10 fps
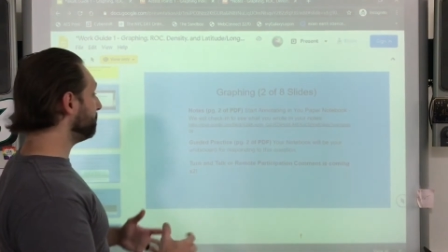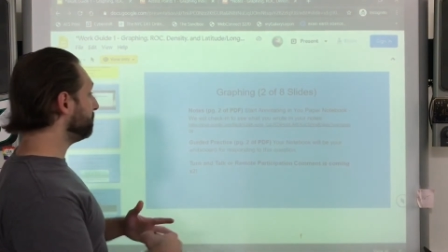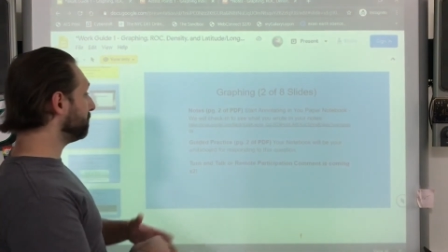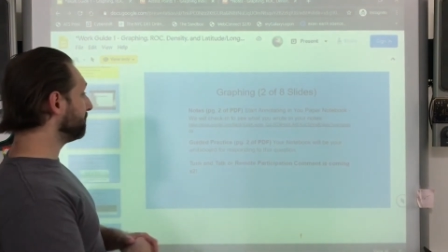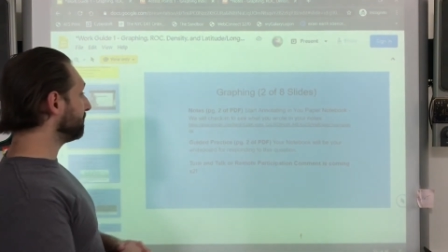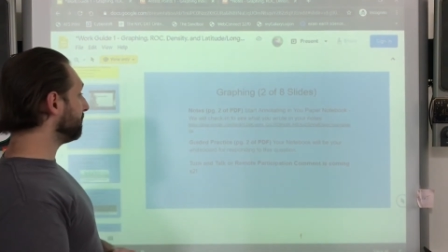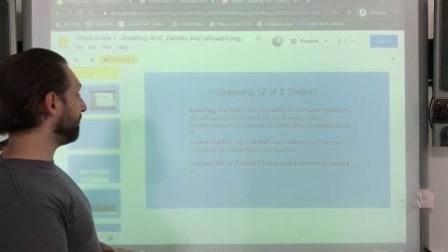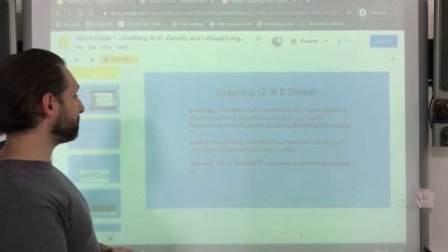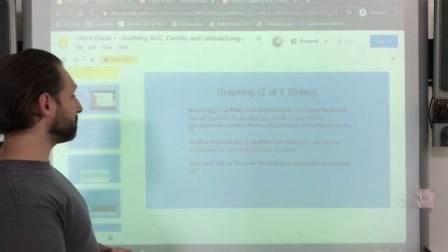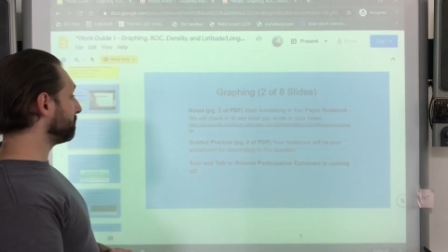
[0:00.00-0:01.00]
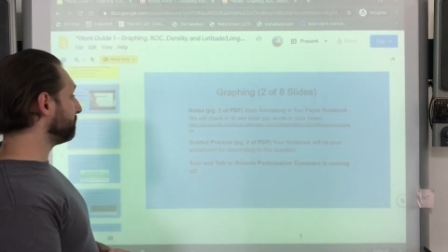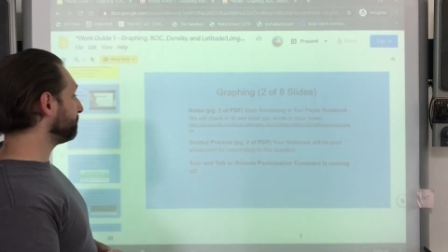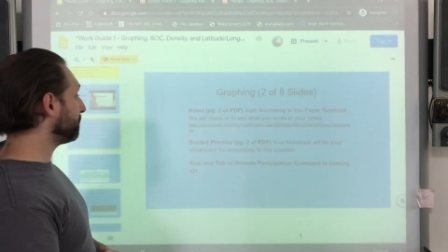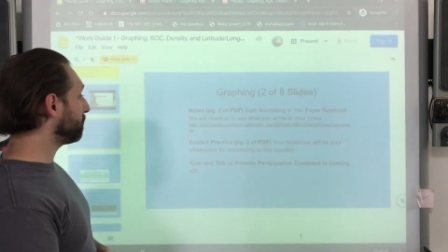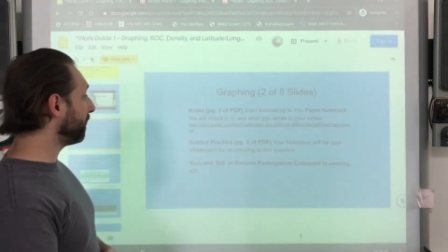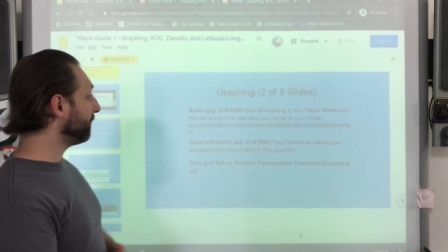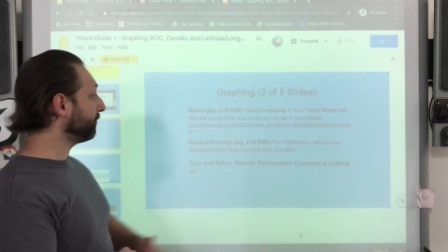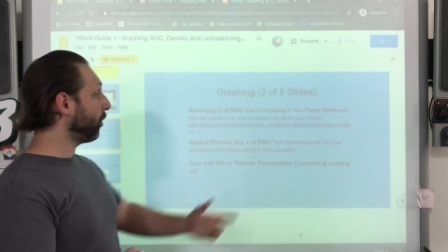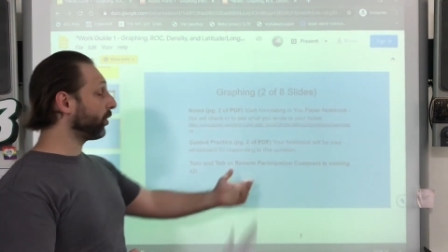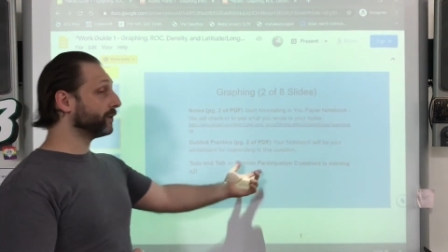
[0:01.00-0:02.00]
you're in the classroom, okay?
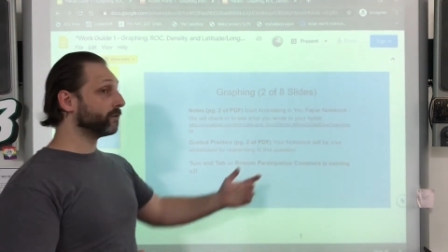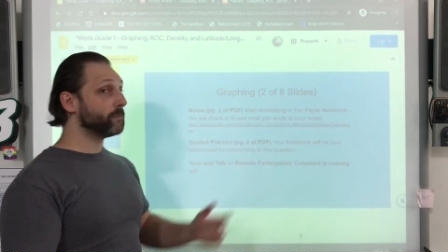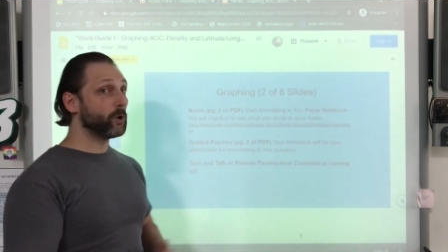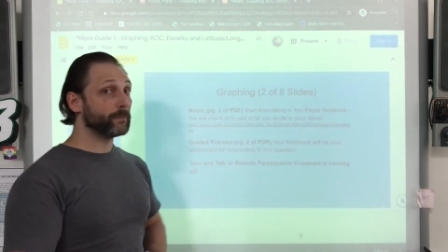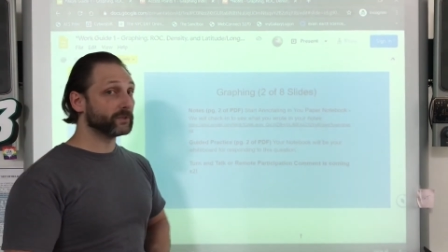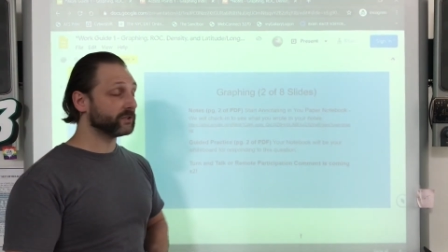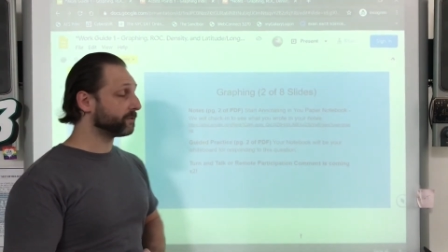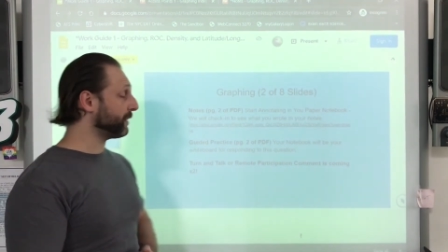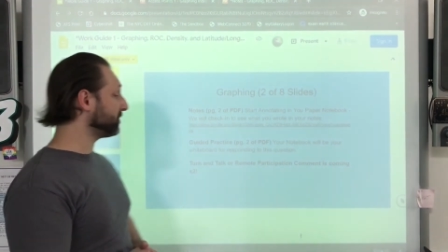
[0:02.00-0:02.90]
Or your remote participation